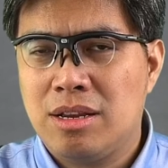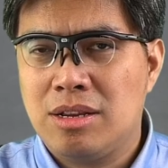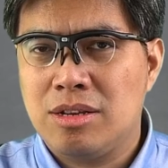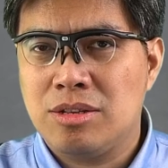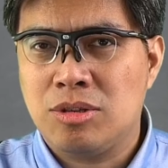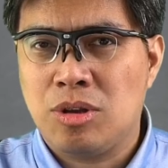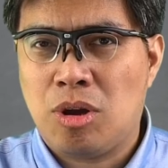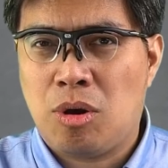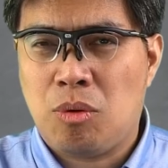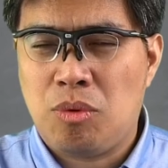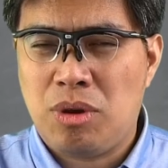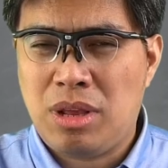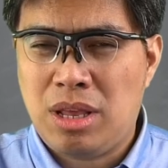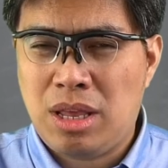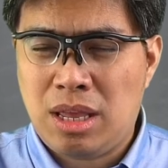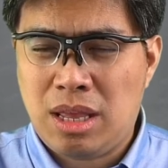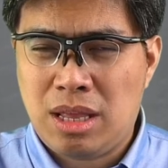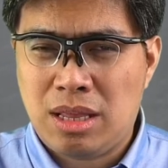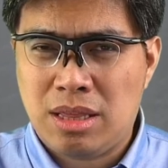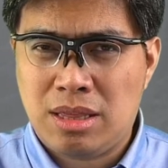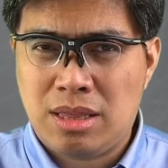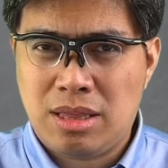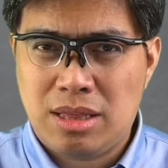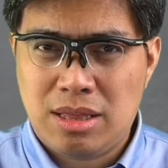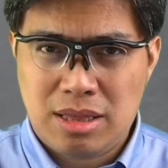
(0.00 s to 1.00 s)
So
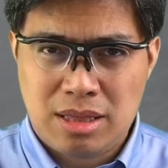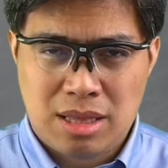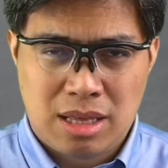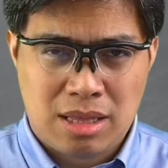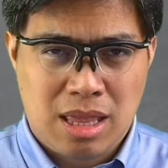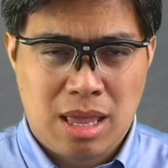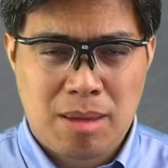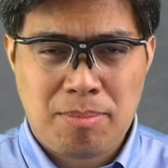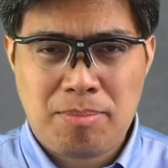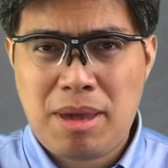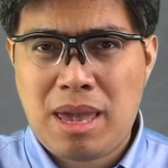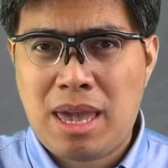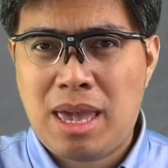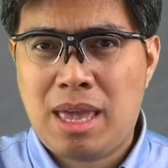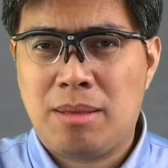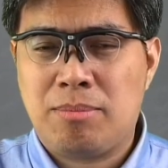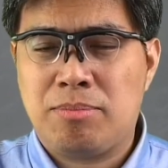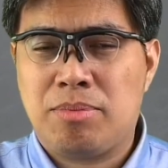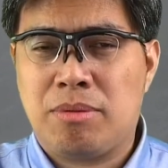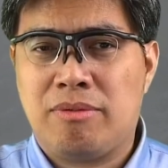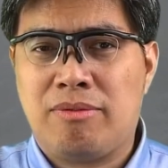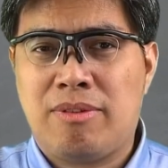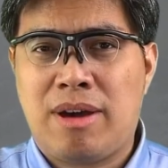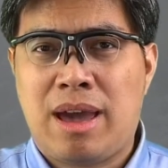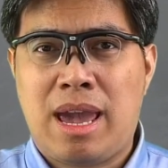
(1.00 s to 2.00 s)
will the DepEd
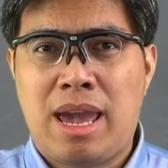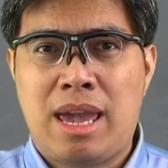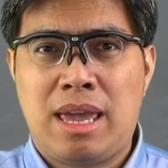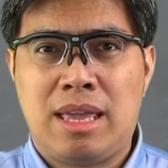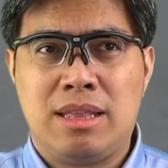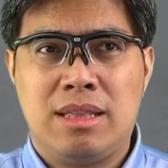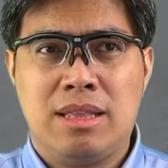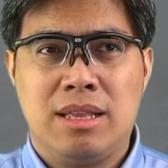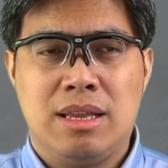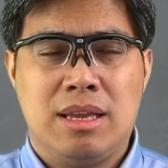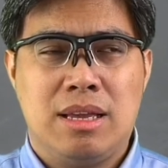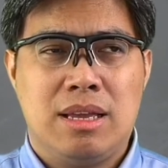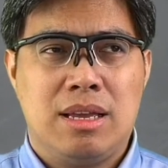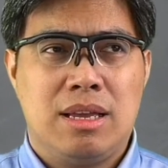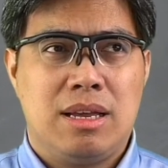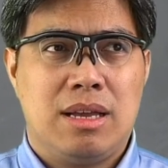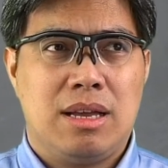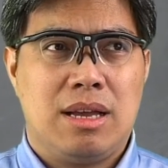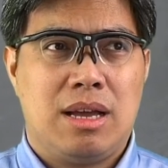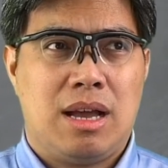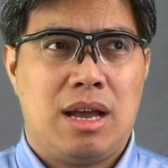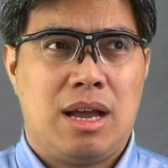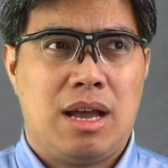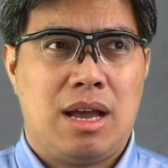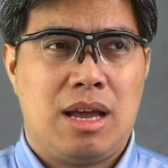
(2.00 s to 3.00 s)
provide
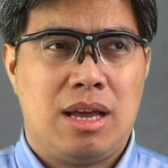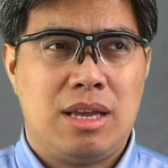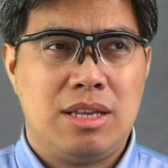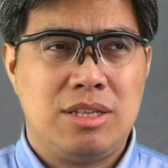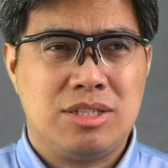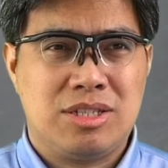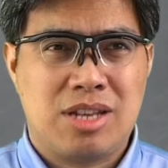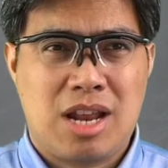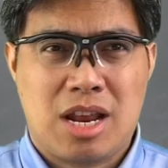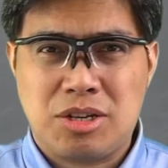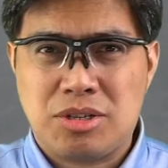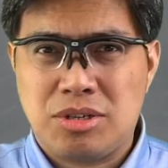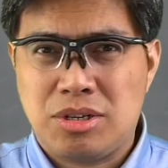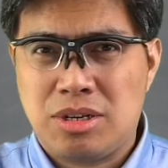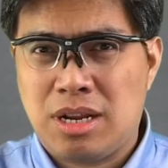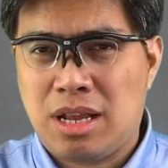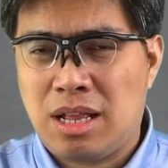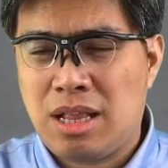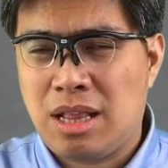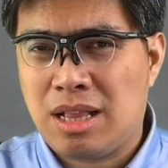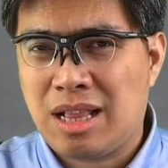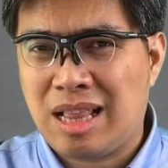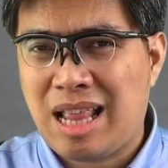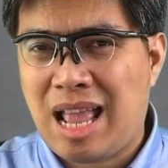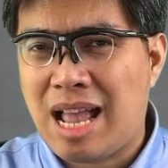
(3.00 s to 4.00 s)

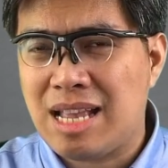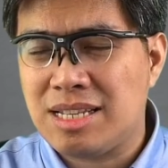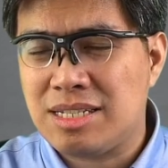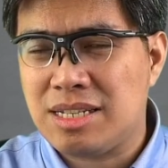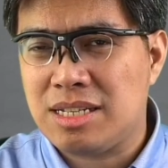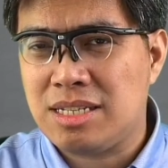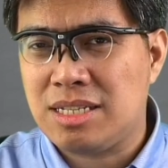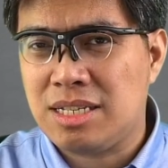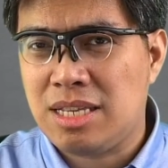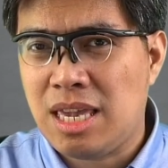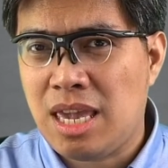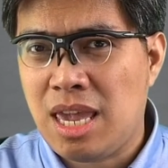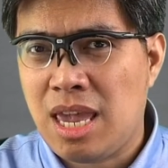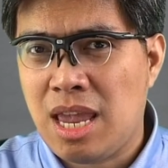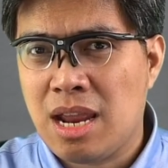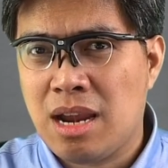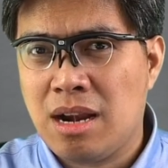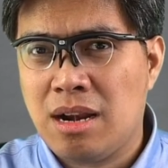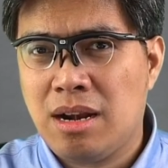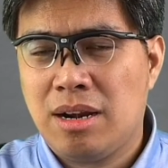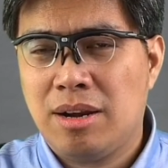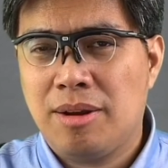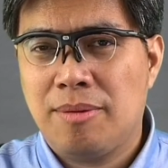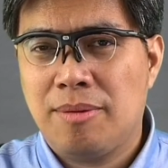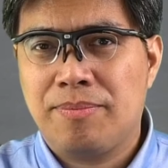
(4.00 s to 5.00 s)
instructional classes
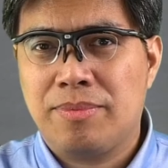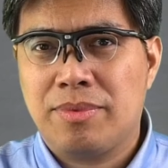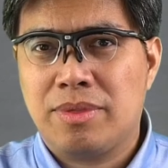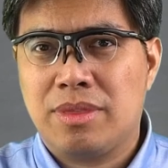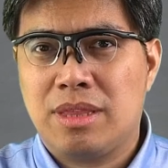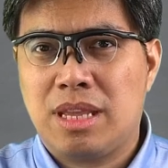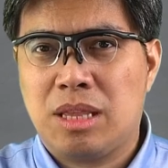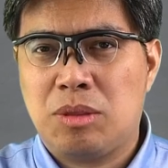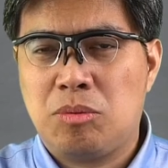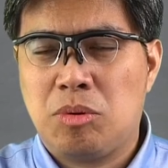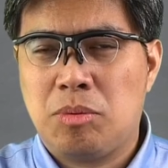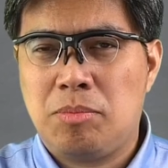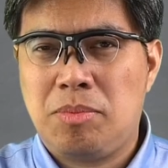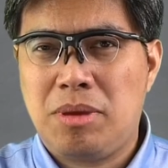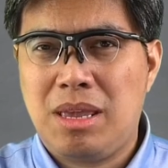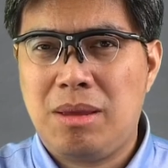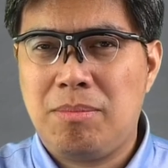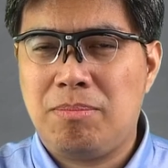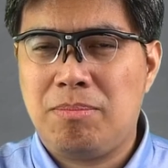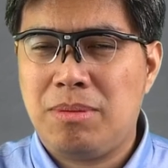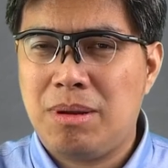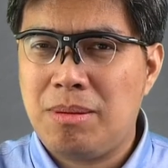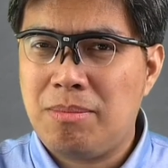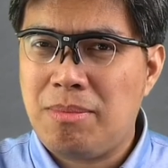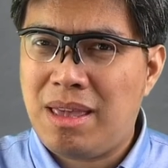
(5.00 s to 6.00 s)
here that will be
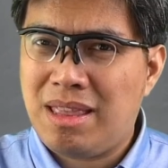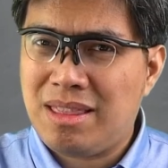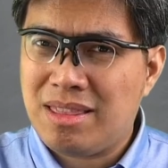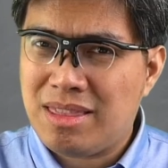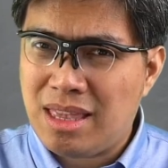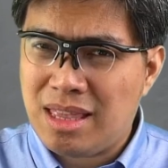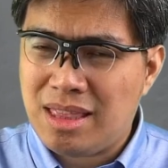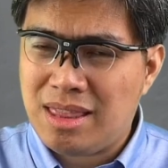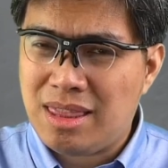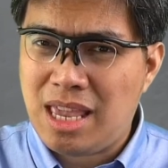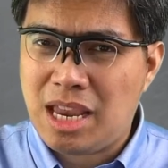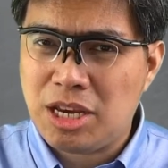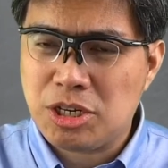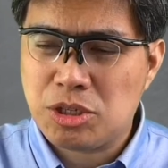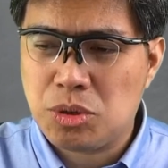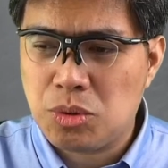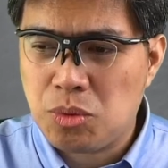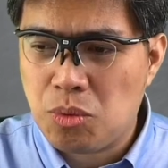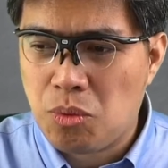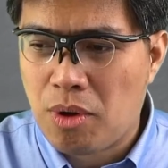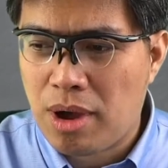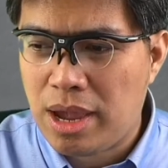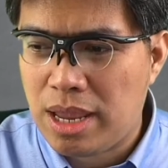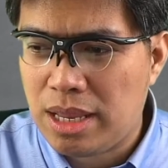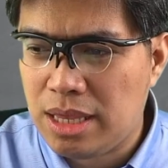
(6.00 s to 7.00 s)
implemented
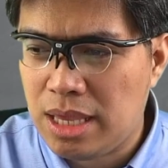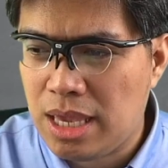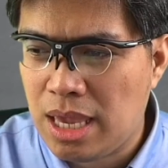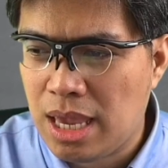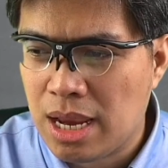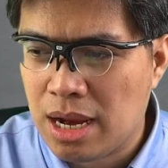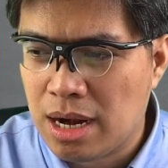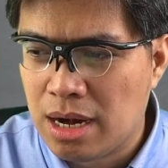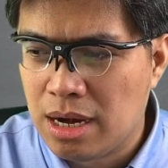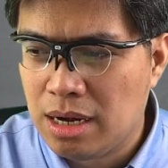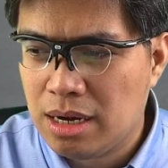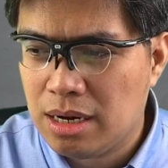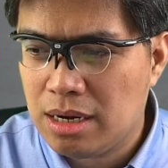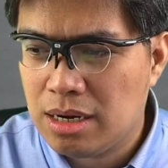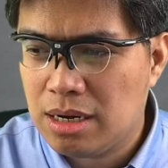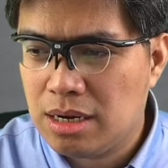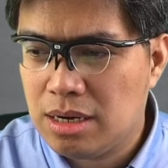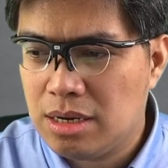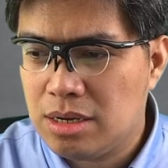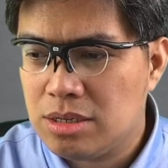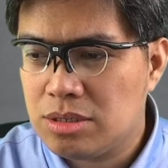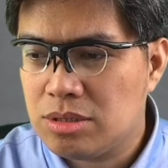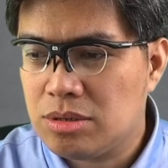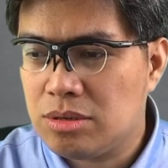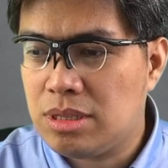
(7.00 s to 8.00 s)
nationwide here,
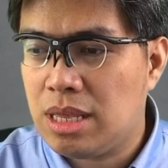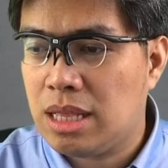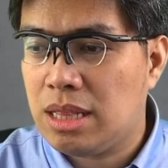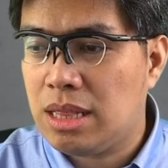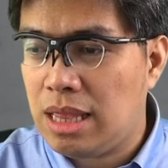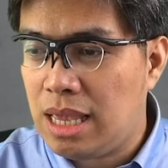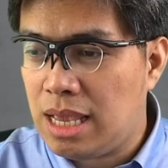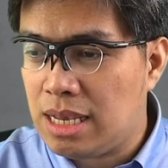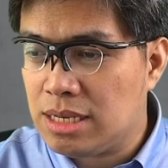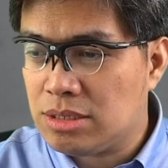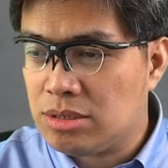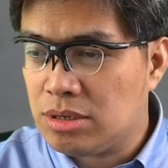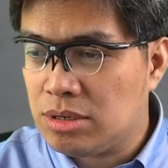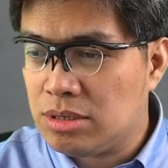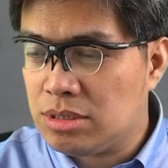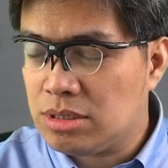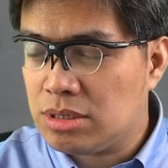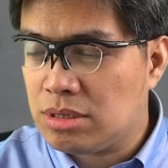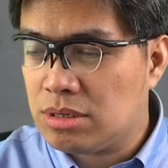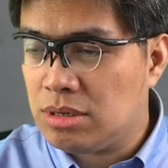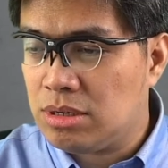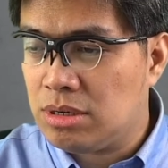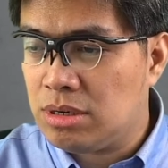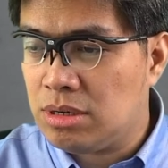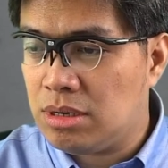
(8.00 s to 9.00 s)
so that lessons
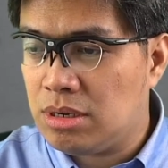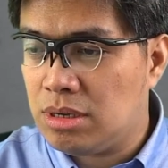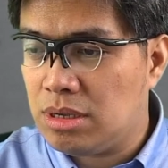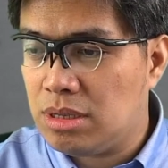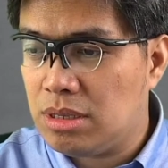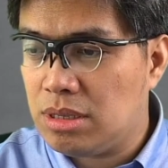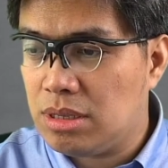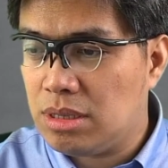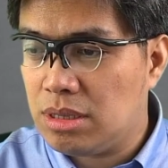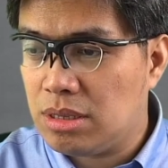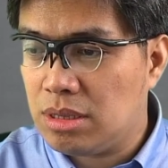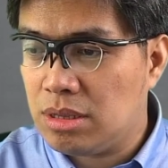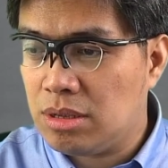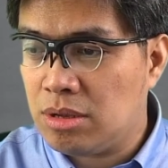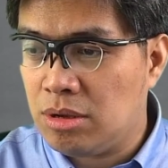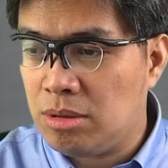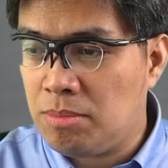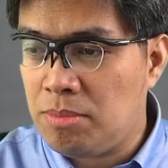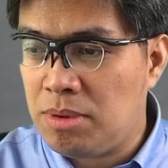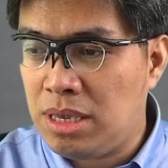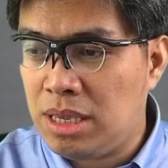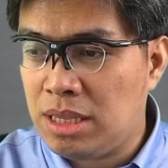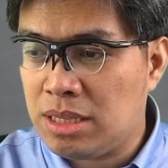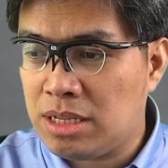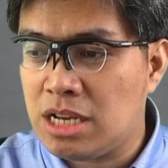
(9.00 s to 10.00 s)
could
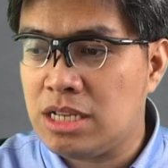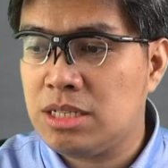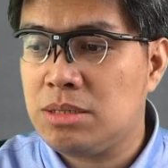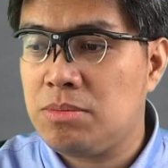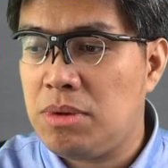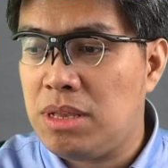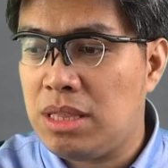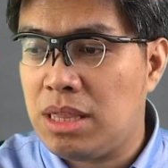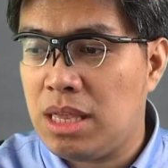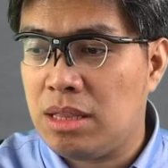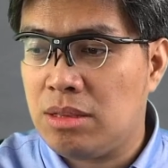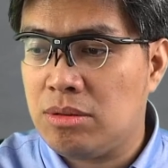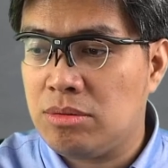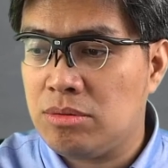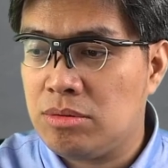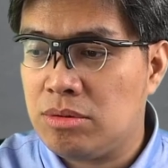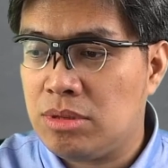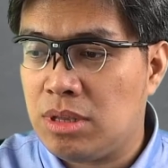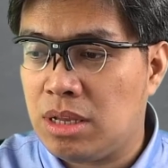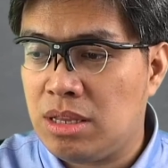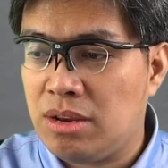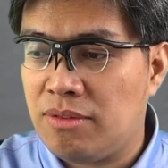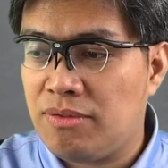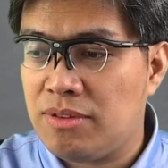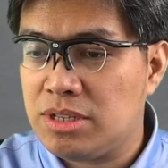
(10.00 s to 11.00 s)
be transmitted to
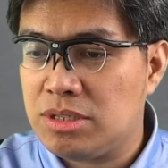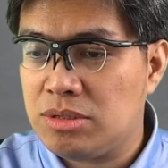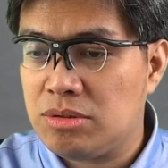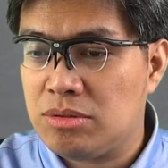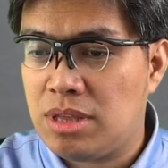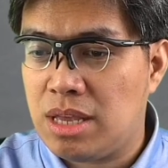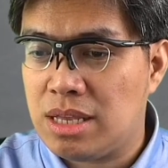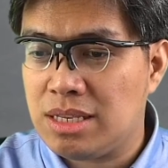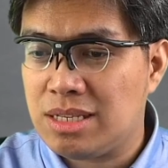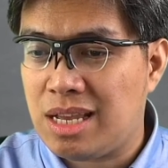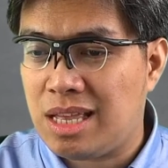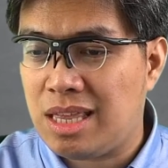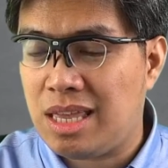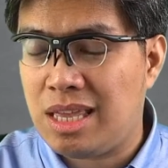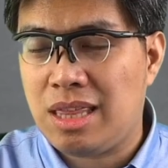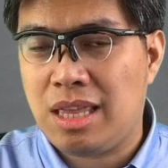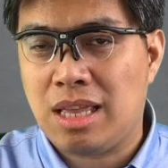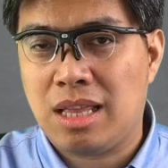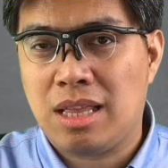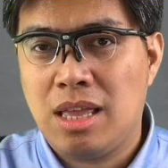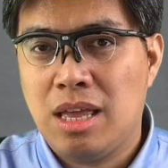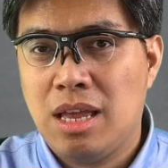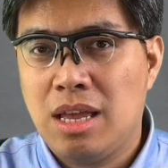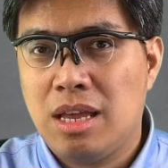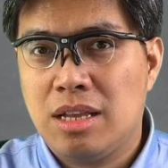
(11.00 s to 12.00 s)
the different students
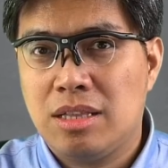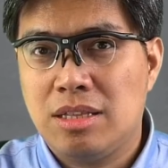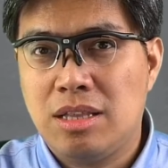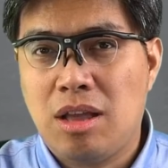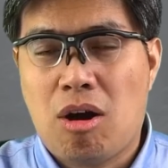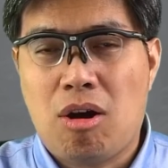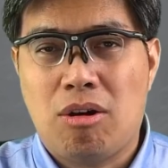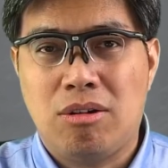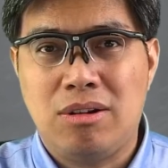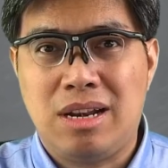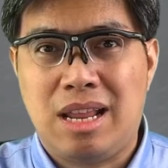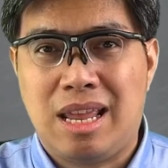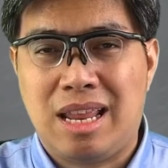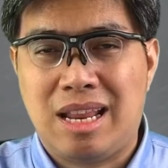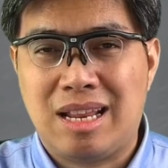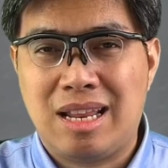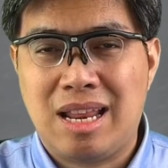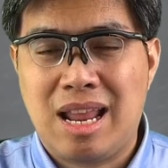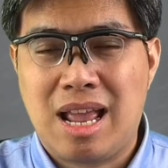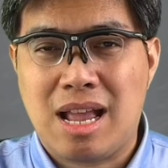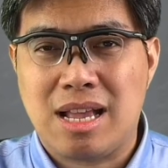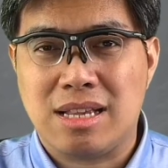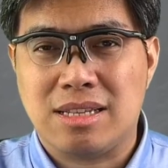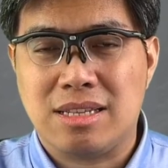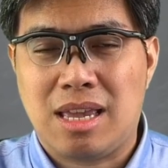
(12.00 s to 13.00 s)
attending the online
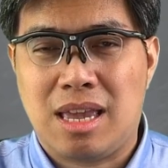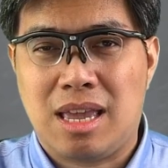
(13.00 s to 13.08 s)
class?